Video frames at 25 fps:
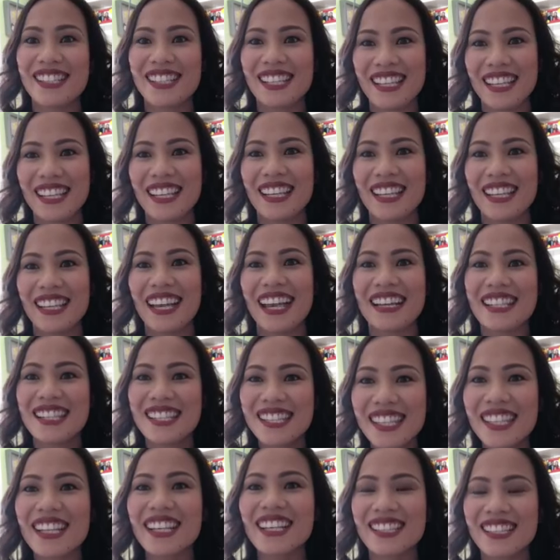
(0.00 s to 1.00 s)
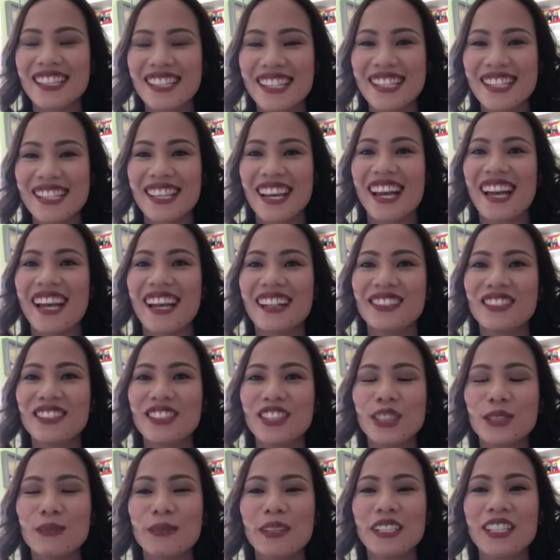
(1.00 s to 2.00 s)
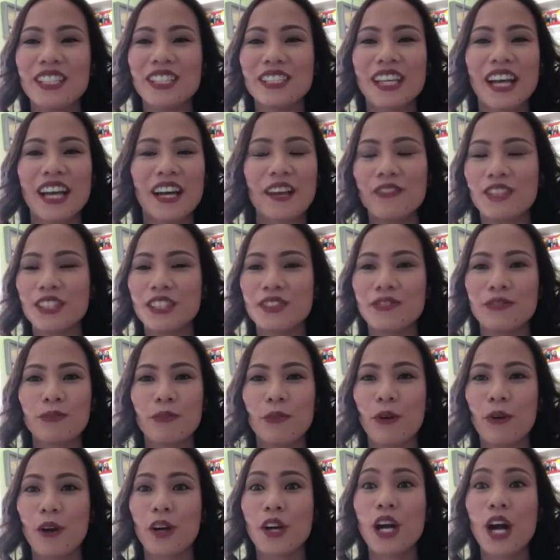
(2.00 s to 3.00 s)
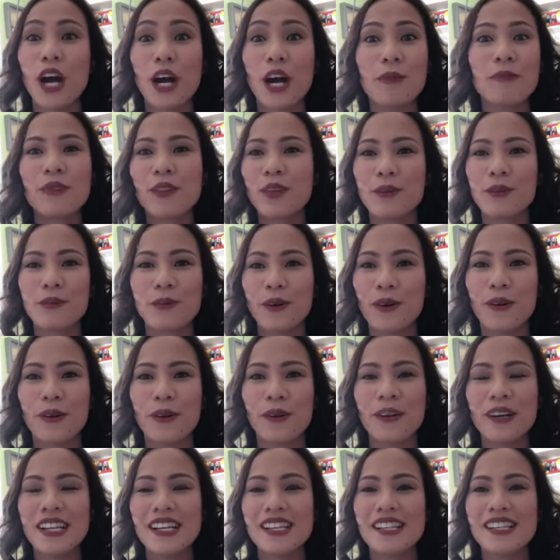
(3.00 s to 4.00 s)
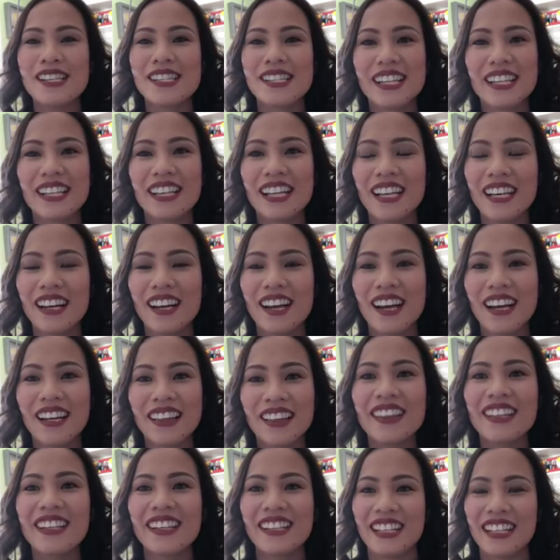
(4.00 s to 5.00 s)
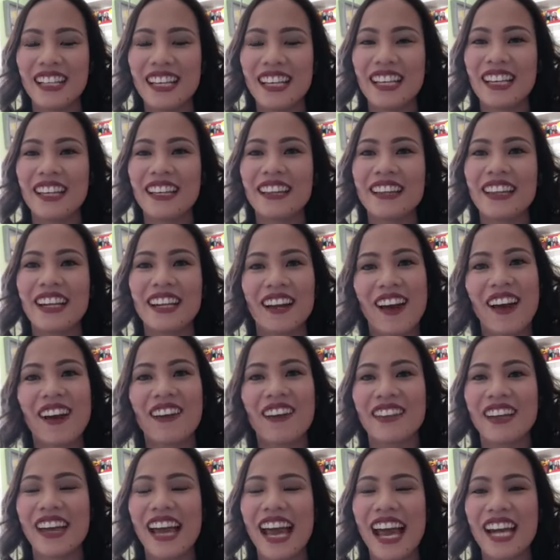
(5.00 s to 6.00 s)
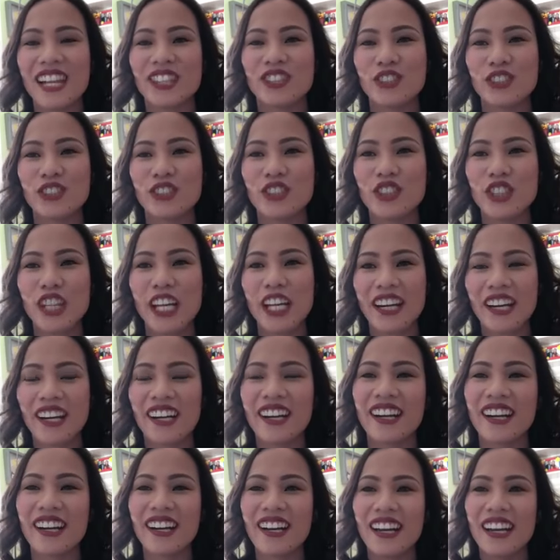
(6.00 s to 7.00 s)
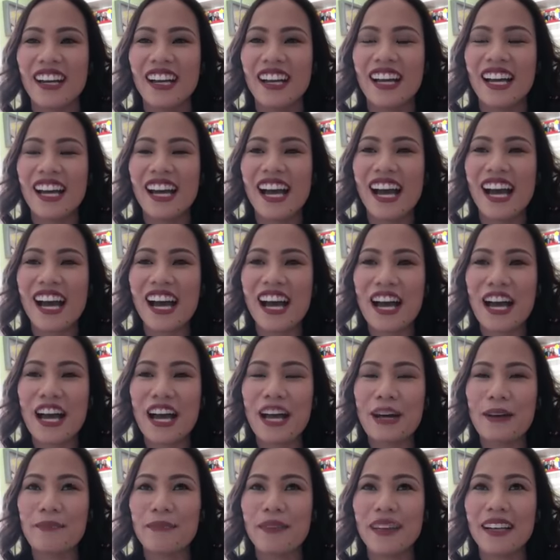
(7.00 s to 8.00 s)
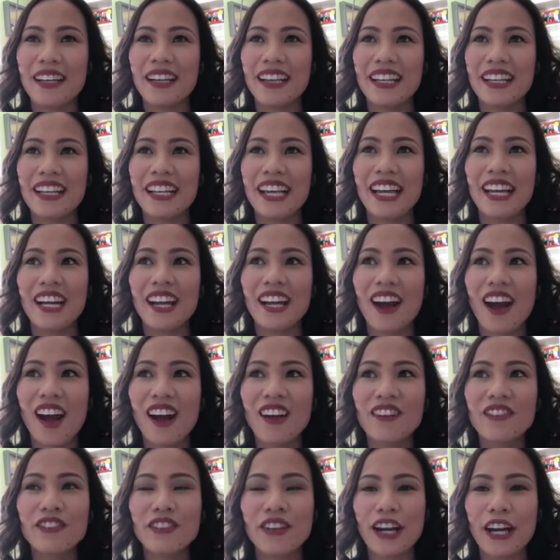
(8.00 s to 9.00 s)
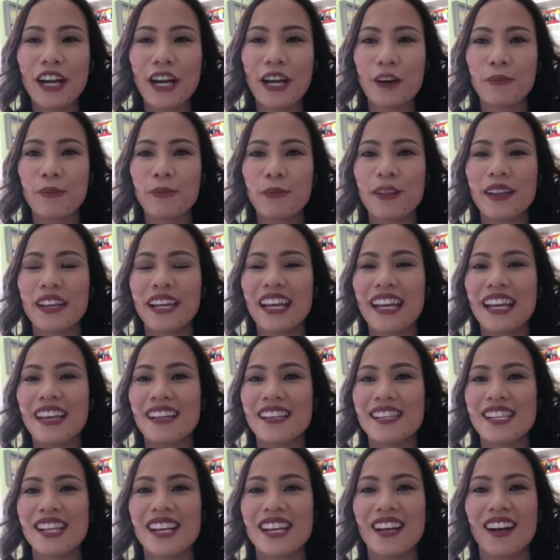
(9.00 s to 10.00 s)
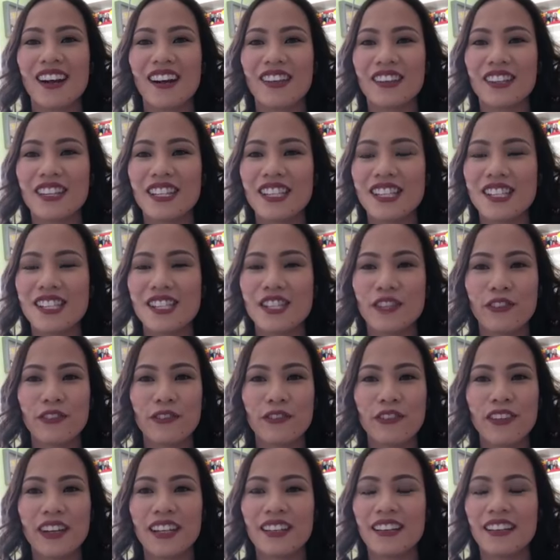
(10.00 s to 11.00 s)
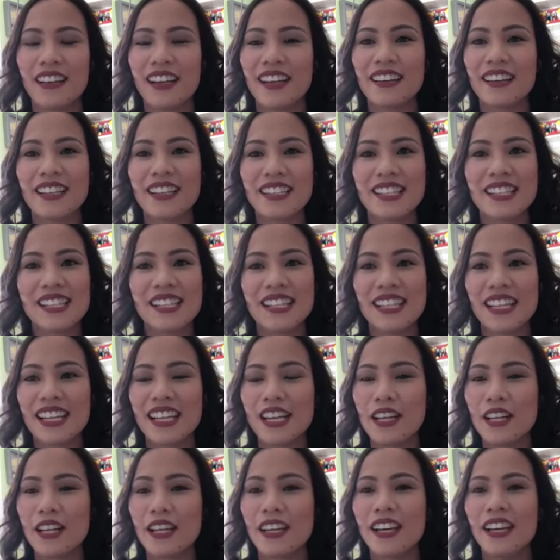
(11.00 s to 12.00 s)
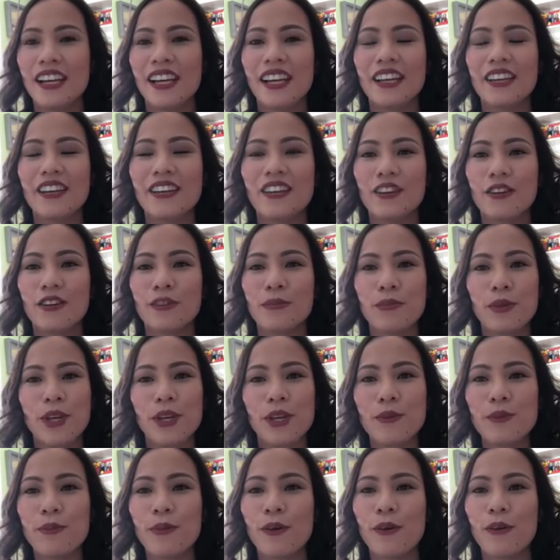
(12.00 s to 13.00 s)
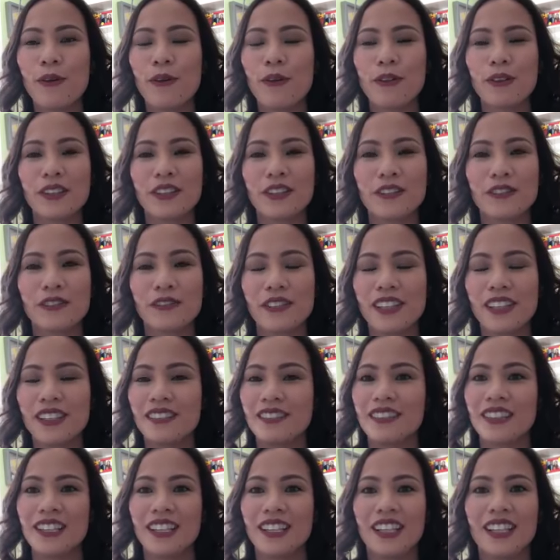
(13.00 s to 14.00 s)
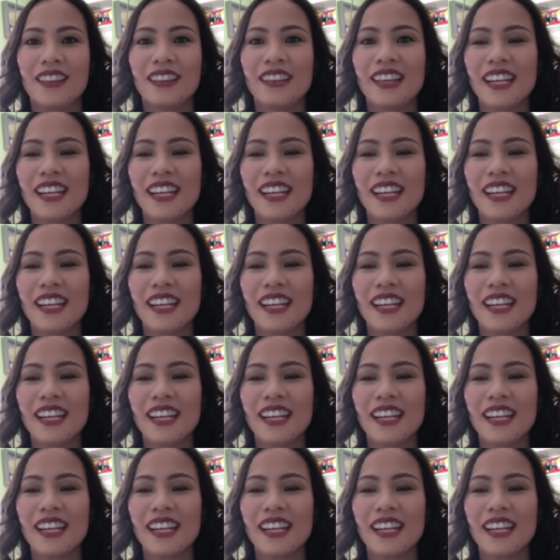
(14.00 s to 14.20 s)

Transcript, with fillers: the seat and sit instead, just oh, because wow. I was more comfortable sitting underneath than on the actual chair. Um, and then getting off the airplane, seeing all these different ethnicity, you know, people, different